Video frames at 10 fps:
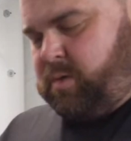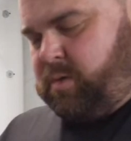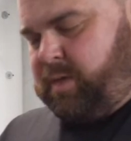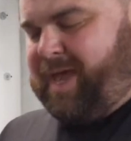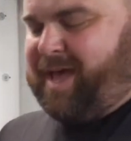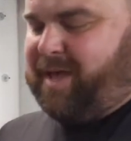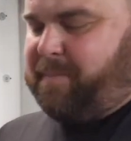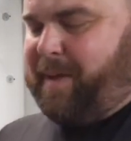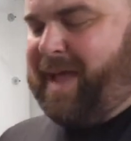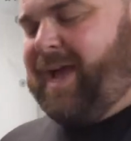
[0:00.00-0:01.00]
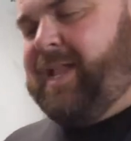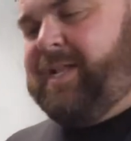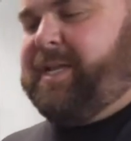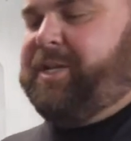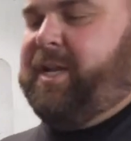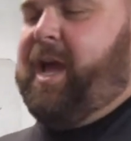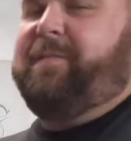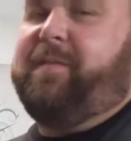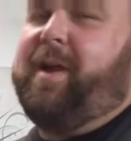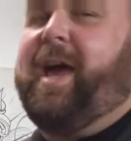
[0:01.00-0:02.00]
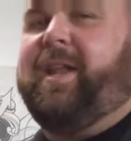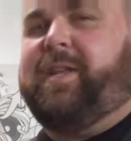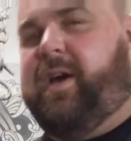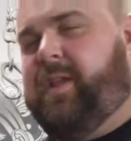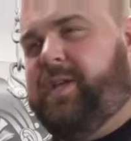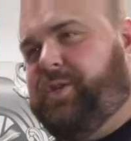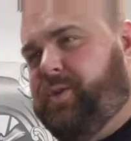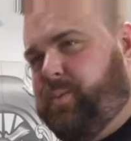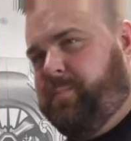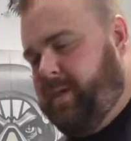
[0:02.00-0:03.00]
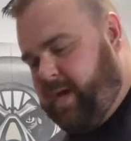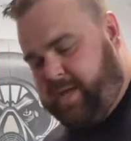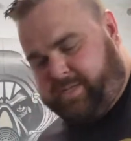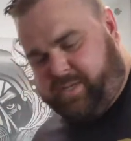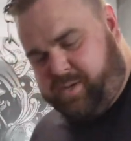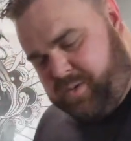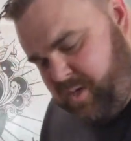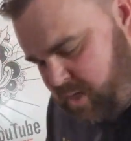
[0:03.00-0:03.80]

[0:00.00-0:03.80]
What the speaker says: Yeah, back ionization, I've never had a ton of issues with BI, so